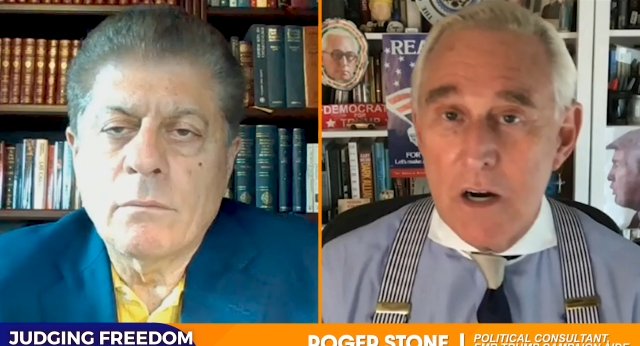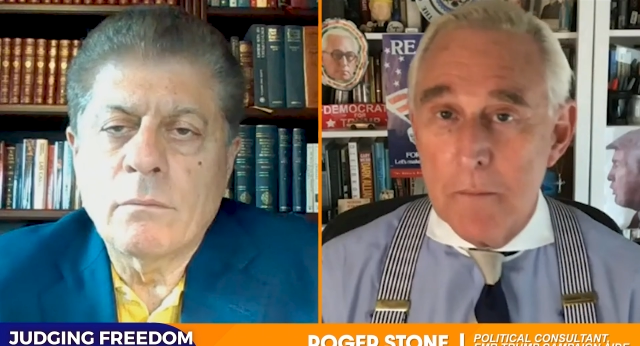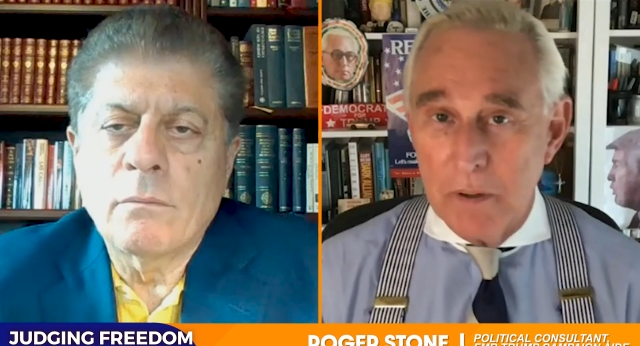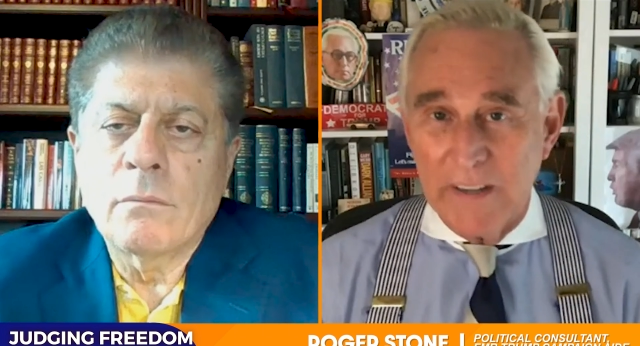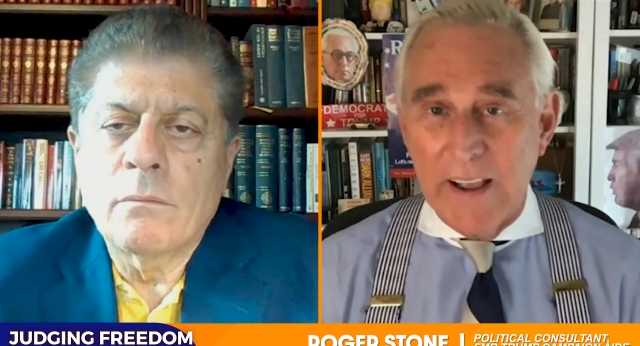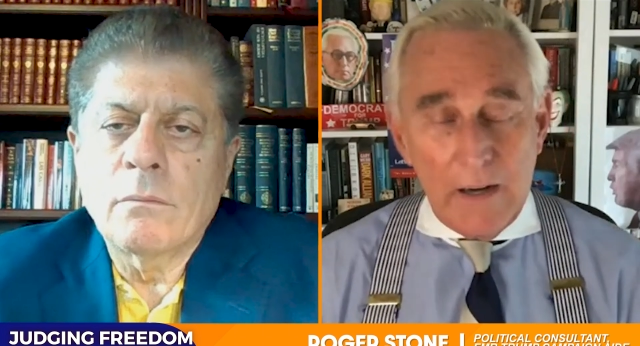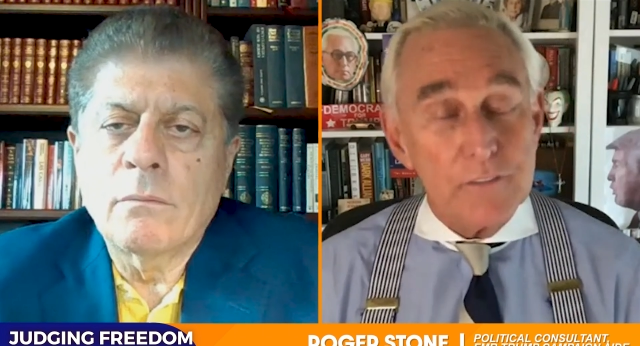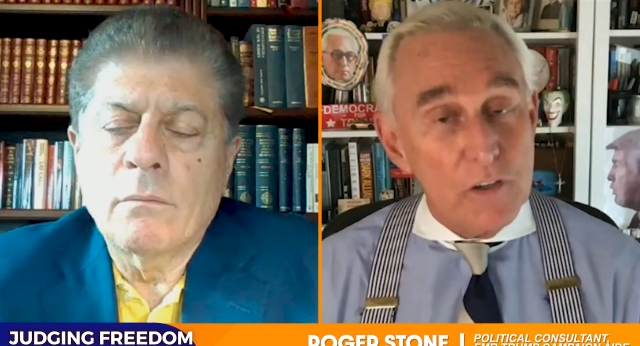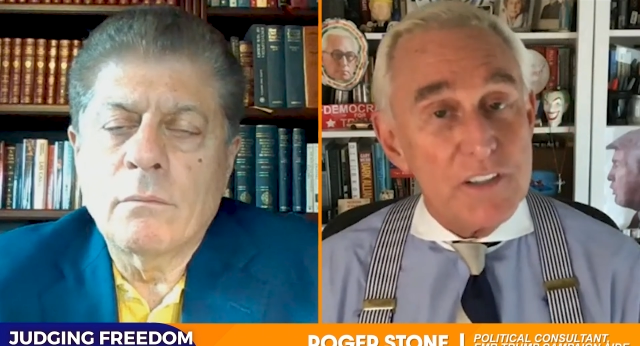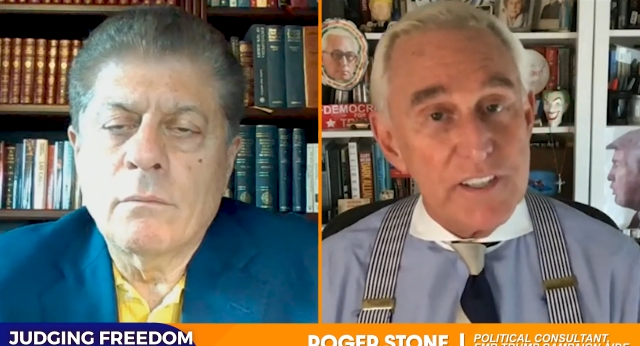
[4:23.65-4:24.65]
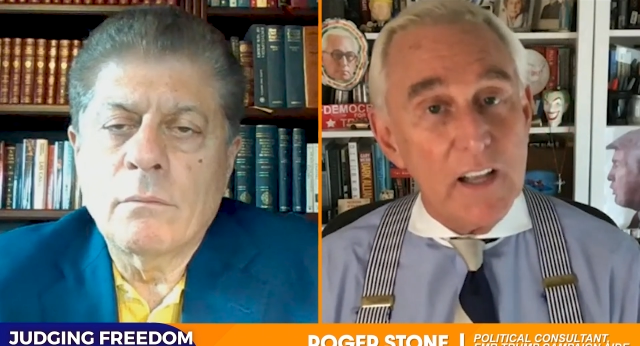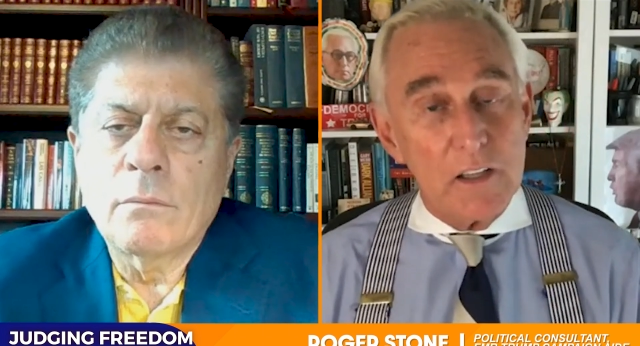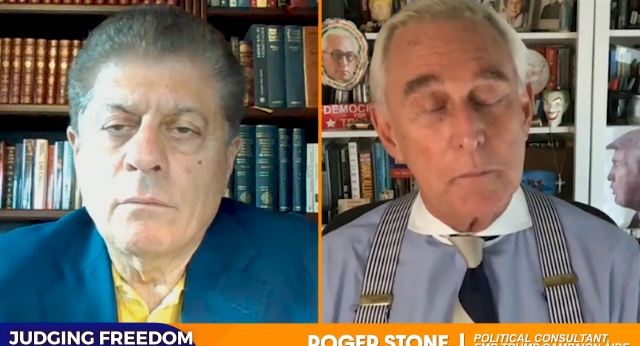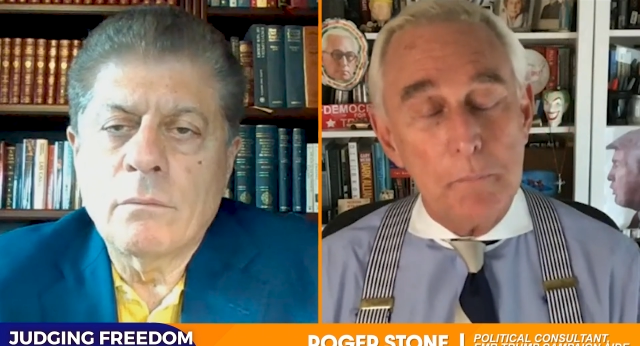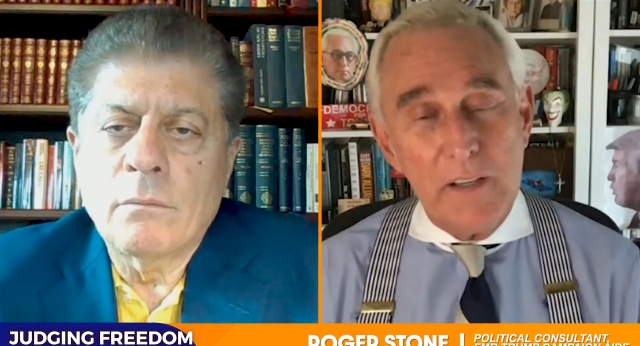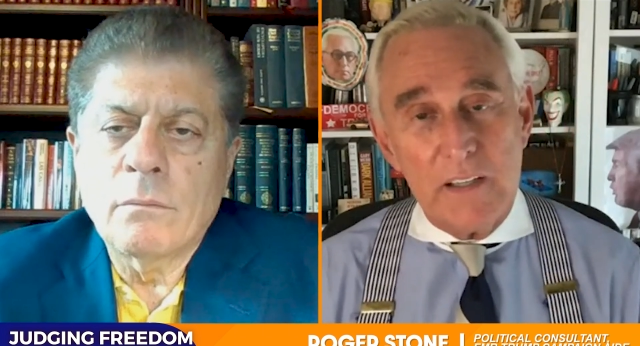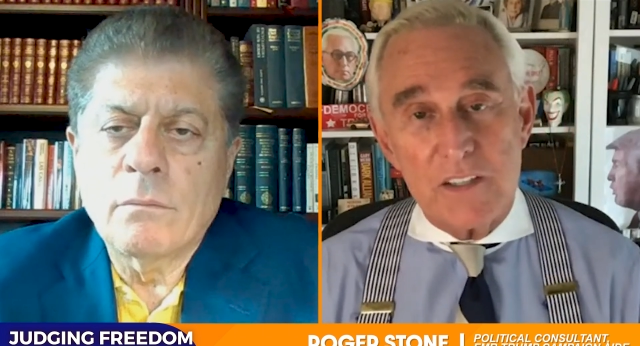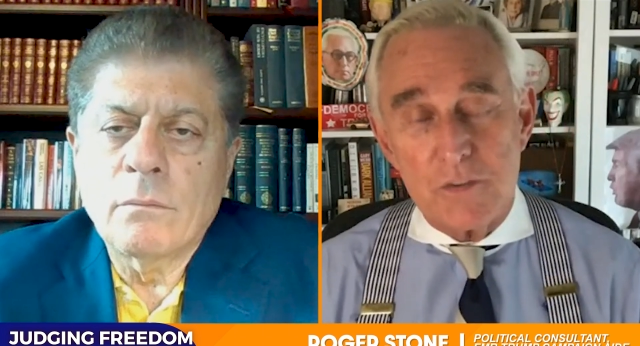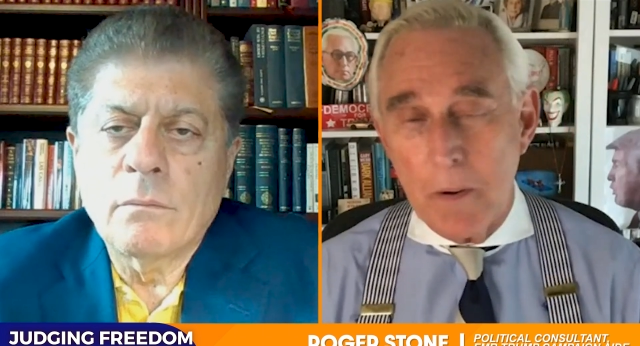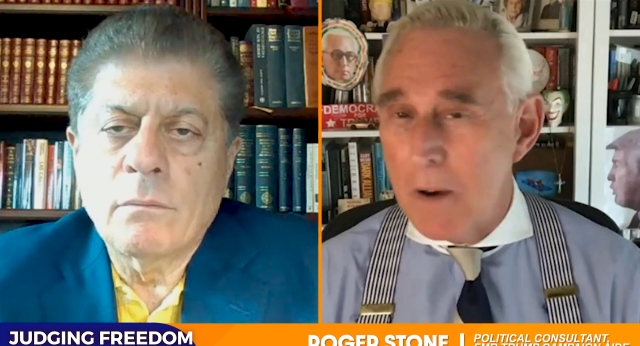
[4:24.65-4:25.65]
Speaker 1: But he had a very telling
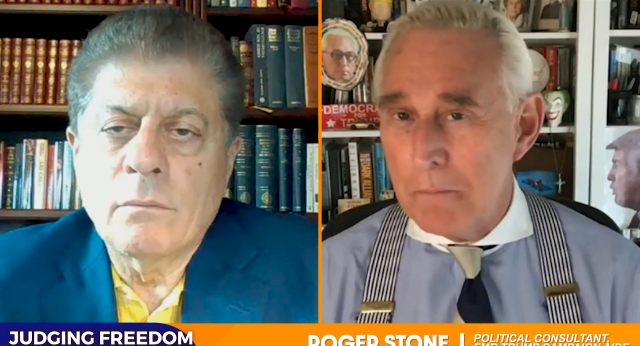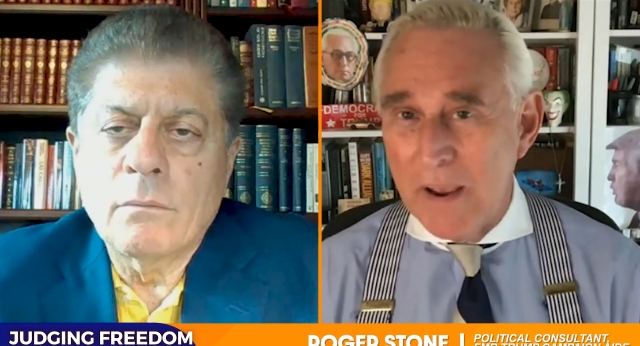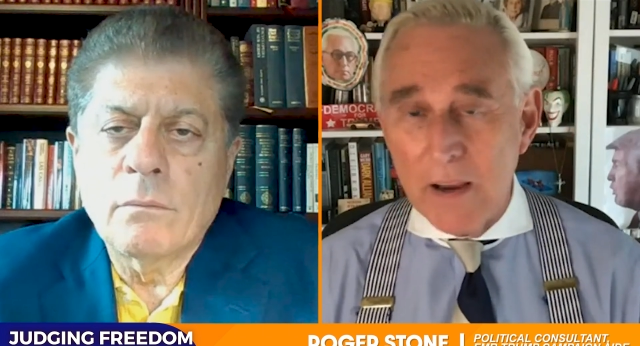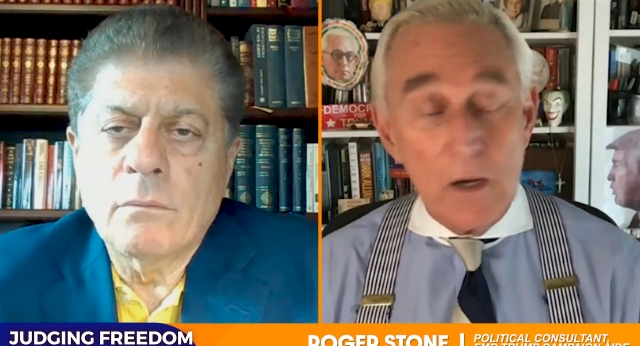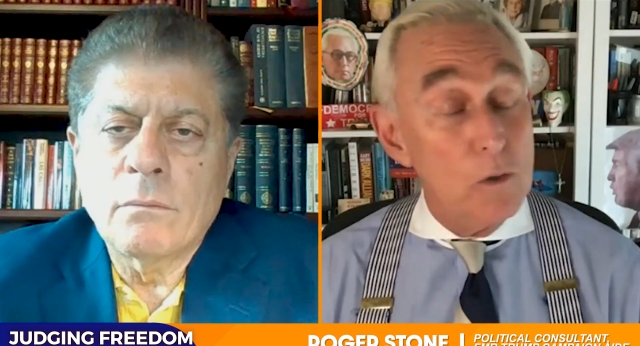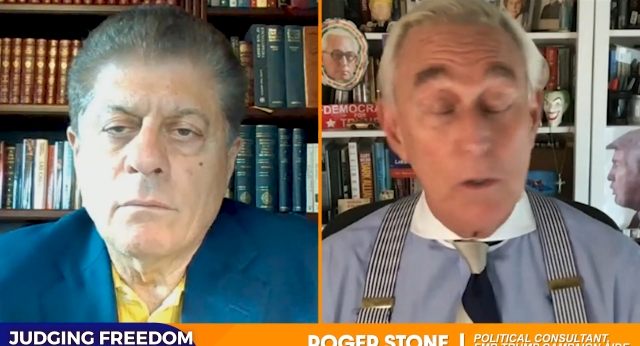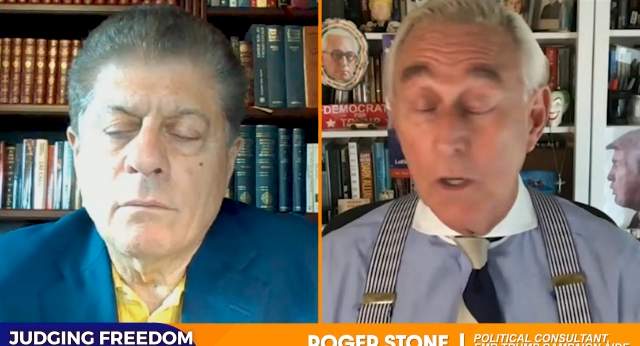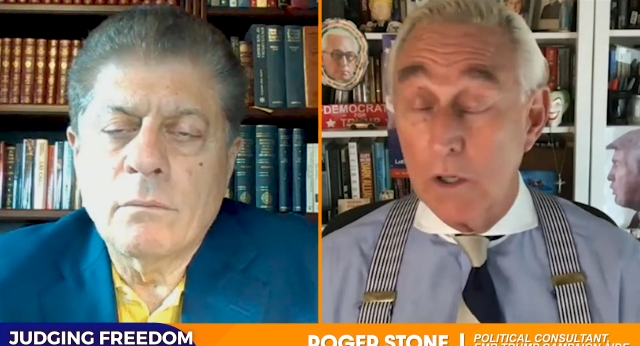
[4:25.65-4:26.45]
piece. Pompeo